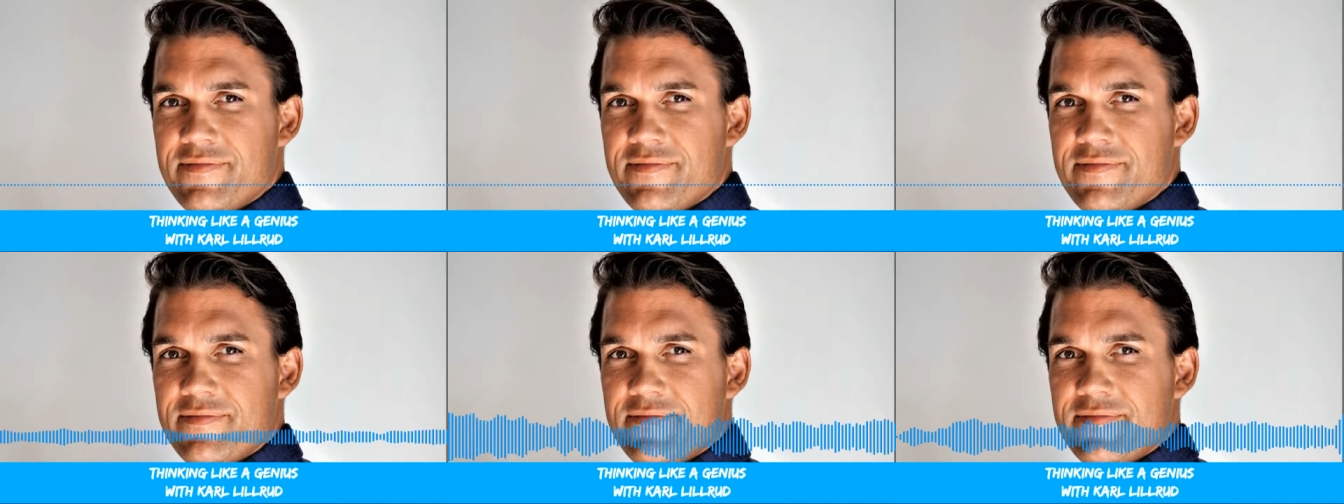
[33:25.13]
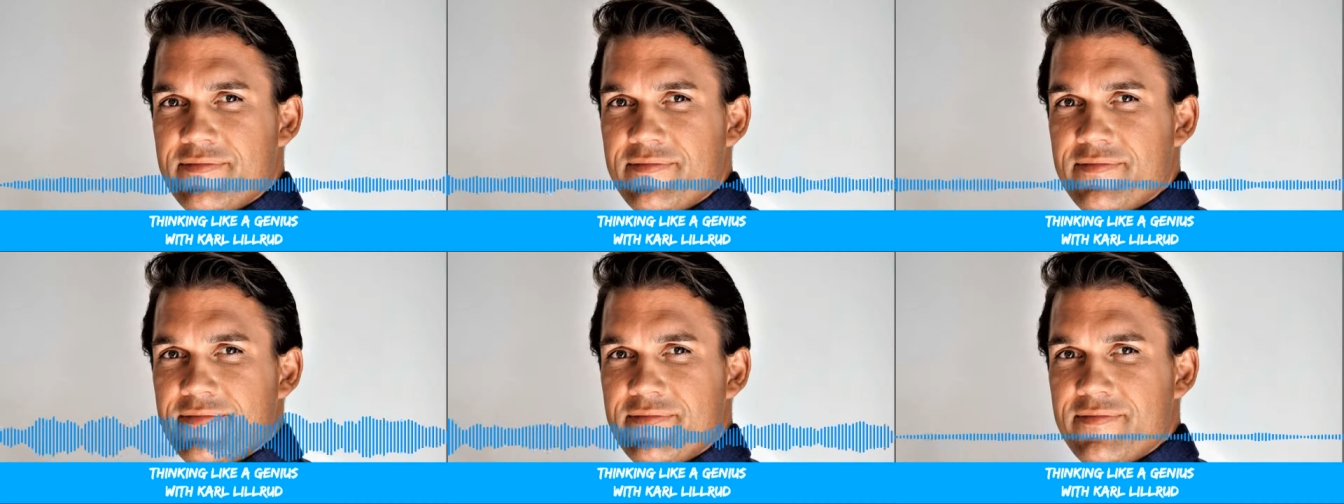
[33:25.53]
which
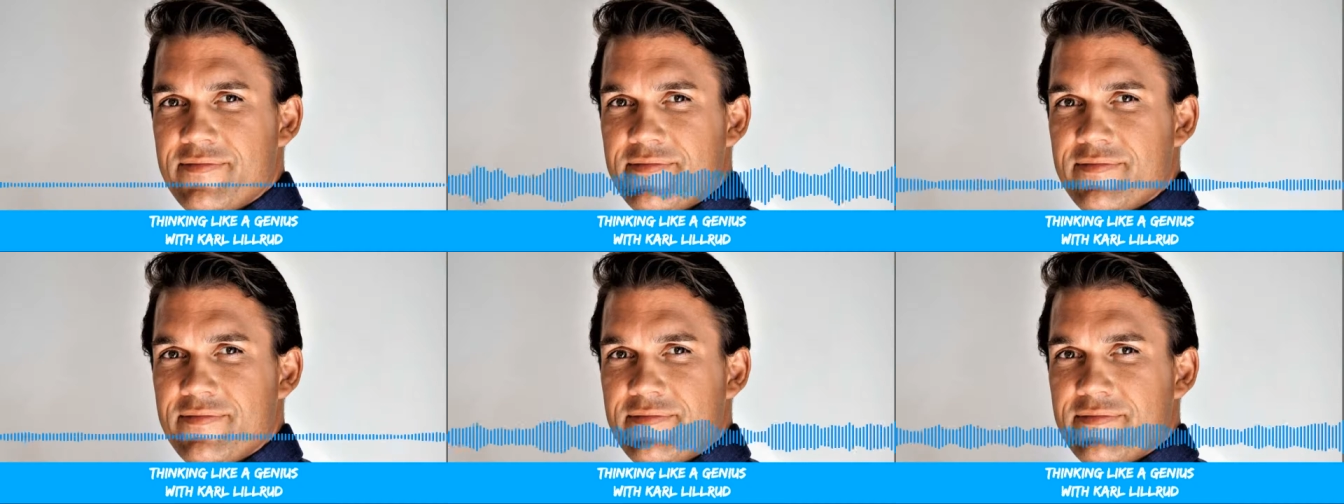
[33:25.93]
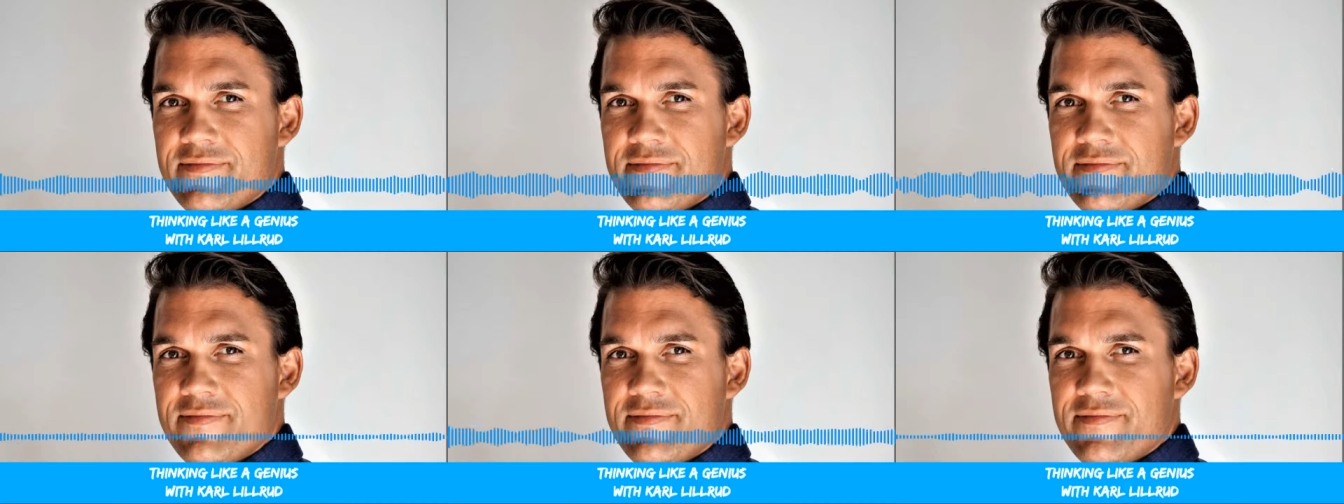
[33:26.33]
one is the
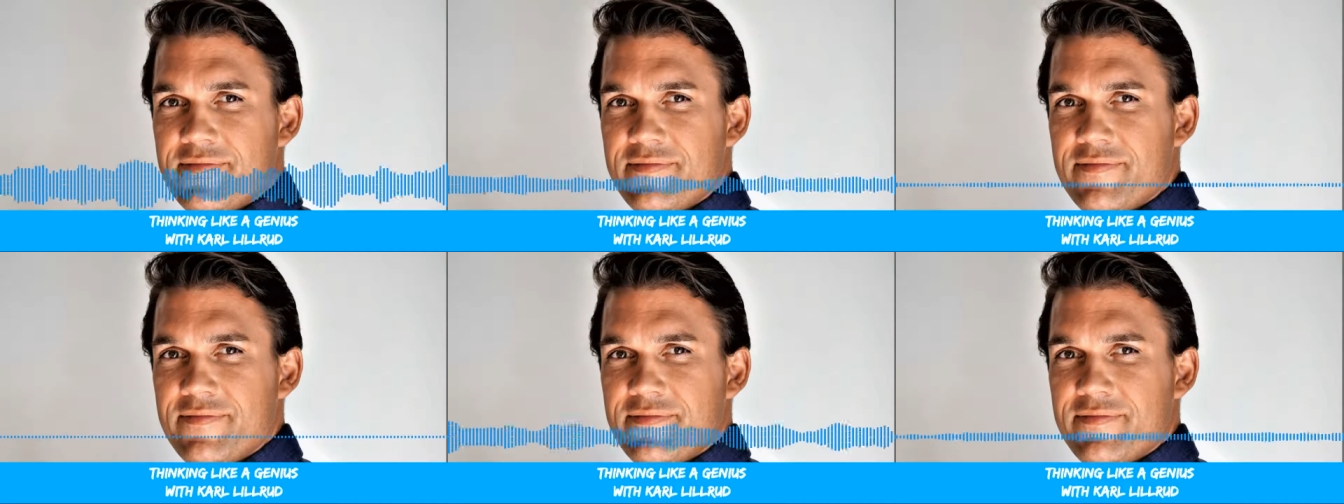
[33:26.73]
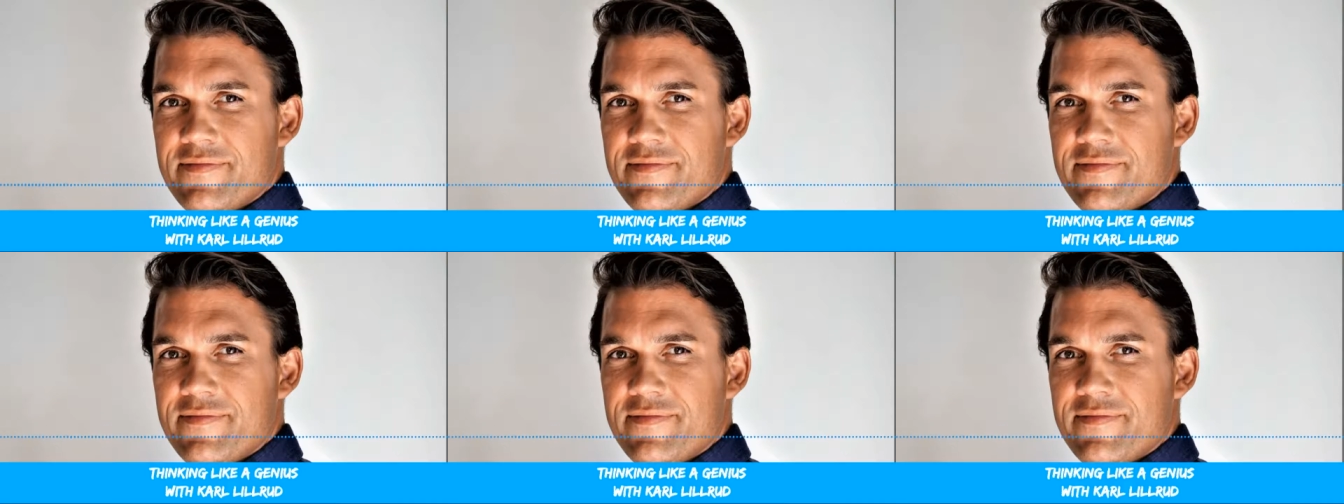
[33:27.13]
limiting factor.
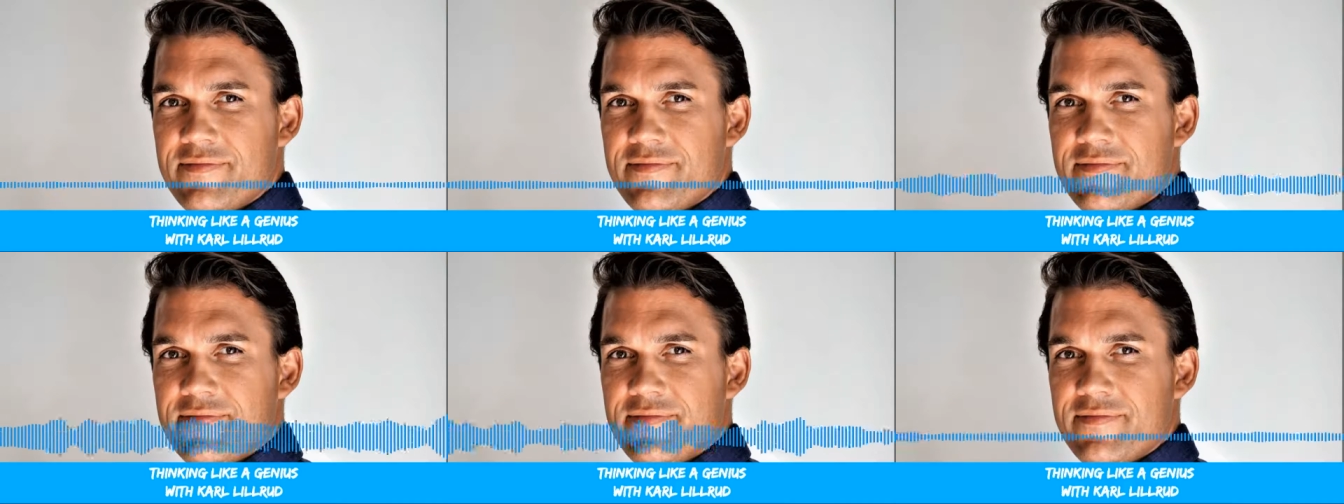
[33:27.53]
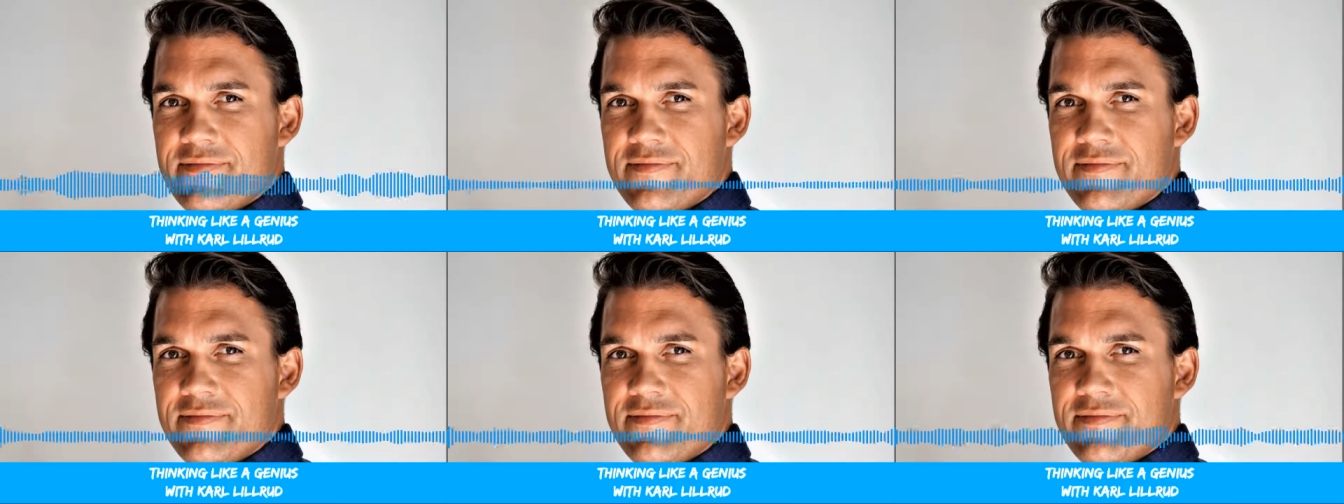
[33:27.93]
Exactly. Is it the
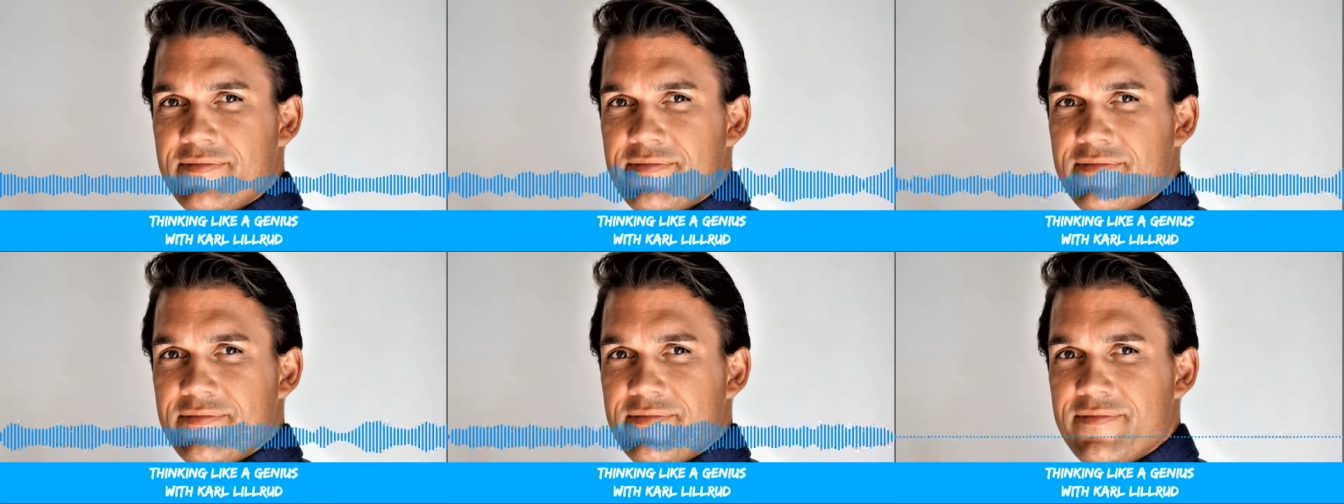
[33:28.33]
technology?